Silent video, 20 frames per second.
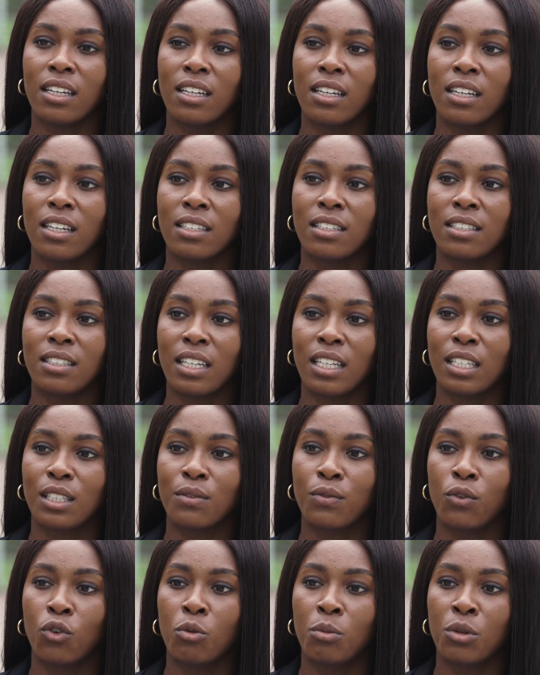a
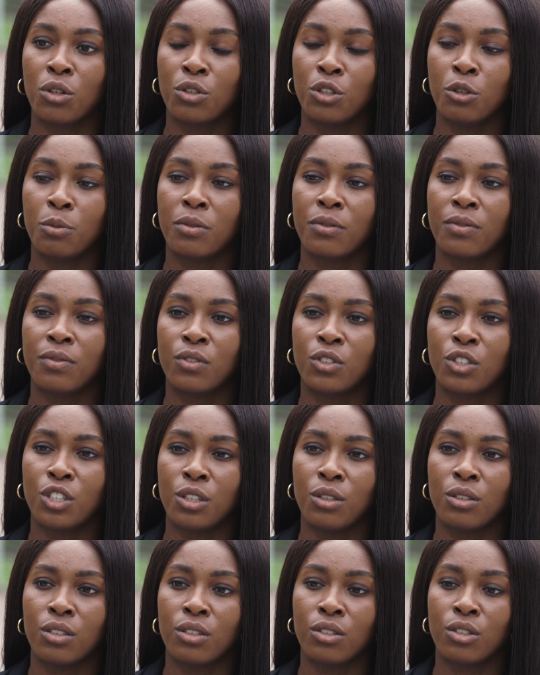sixth form, a group of
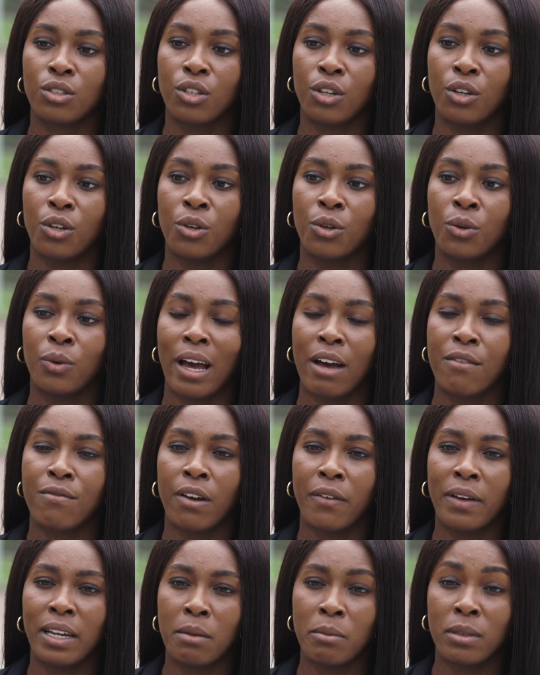students who have
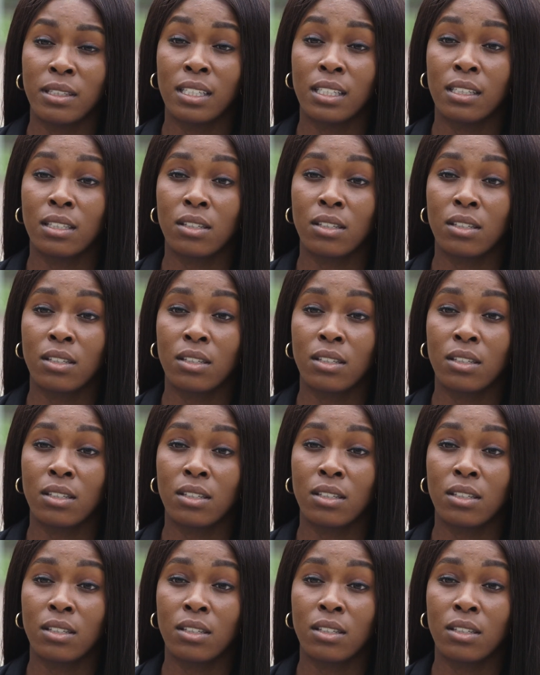very limited